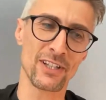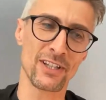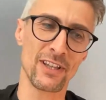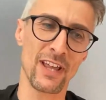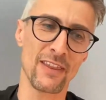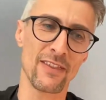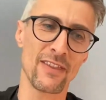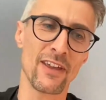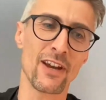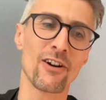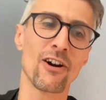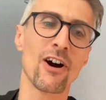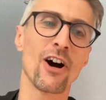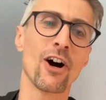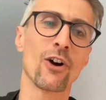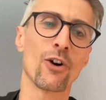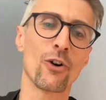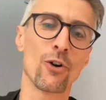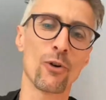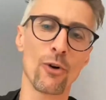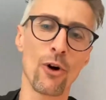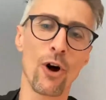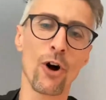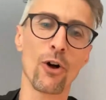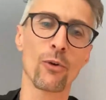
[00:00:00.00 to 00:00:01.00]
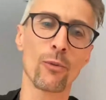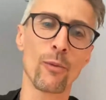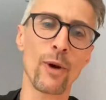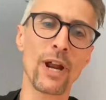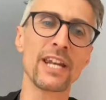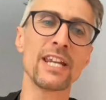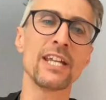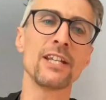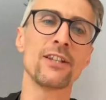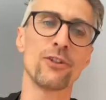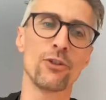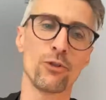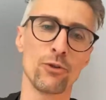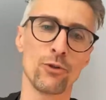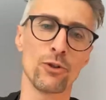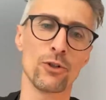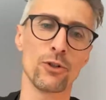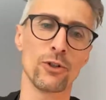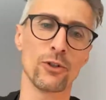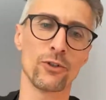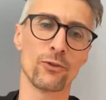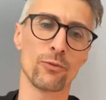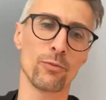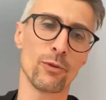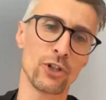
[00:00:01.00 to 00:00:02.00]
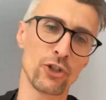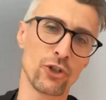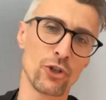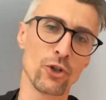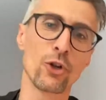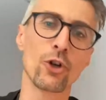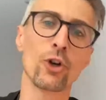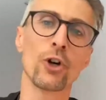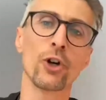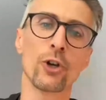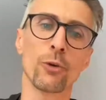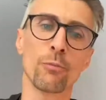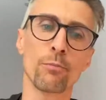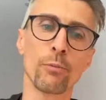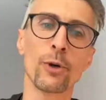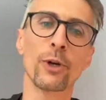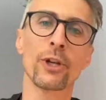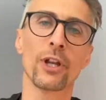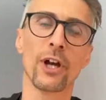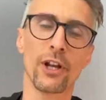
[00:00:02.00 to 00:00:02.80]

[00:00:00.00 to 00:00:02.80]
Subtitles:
that there are already tools which you could put